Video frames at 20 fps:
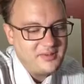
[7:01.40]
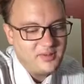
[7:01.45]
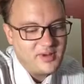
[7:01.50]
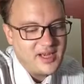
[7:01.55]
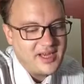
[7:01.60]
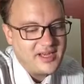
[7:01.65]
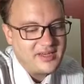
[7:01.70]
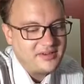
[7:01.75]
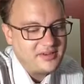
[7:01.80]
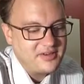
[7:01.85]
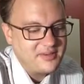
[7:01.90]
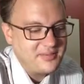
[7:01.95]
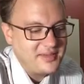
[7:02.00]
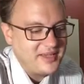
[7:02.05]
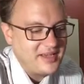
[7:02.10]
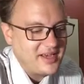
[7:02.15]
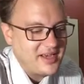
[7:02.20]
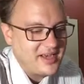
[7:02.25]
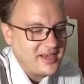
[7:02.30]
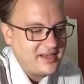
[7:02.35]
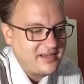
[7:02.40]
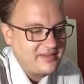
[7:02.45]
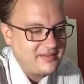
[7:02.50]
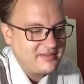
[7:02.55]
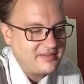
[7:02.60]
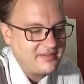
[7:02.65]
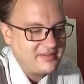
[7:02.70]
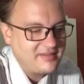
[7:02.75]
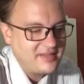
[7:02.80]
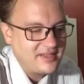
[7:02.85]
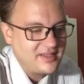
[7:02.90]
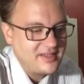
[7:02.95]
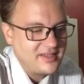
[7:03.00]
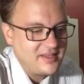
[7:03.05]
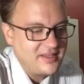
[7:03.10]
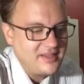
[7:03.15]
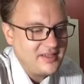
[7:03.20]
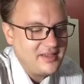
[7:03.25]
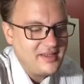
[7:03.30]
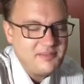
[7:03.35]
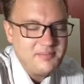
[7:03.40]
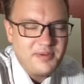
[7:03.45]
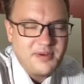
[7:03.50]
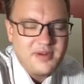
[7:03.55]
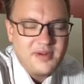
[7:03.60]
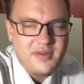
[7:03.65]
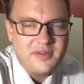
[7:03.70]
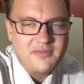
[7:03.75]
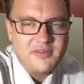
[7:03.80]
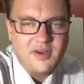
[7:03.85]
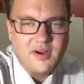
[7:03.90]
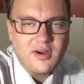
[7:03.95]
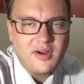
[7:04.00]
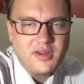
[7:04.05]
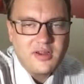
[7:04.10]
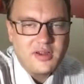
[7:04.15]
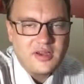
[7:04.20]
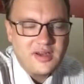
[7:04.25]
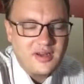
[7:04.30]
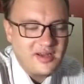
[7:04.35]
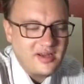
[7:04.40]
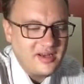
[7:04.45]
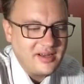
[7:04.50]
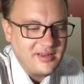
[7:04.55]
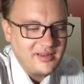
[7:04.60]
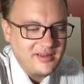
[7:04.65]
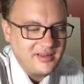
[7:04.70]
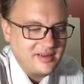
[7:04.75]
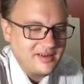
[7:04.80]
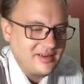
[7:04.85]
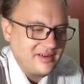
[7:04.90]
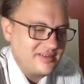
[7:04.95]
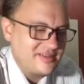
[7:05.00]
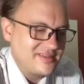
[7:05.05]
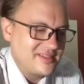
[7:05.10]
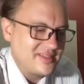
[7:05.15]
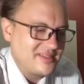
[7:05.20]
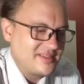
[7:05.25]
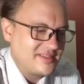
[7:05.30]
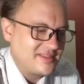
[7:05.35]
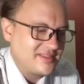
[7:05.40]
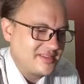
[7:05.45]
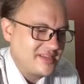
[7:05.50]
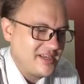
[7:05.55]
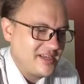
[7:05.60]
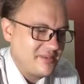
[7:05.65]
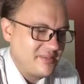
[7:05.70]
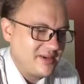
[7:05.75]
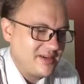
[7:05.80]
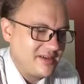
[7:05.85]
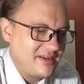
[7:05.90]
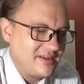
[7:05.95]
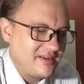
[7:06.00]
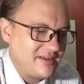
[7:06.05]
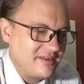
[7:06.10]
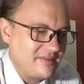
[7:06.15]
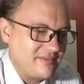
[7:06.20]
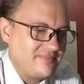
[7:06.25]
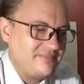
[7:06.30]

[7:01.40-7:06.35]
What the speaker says: rat, could be cat. You put enough garlic on anything, it all tastes the same. I don't know.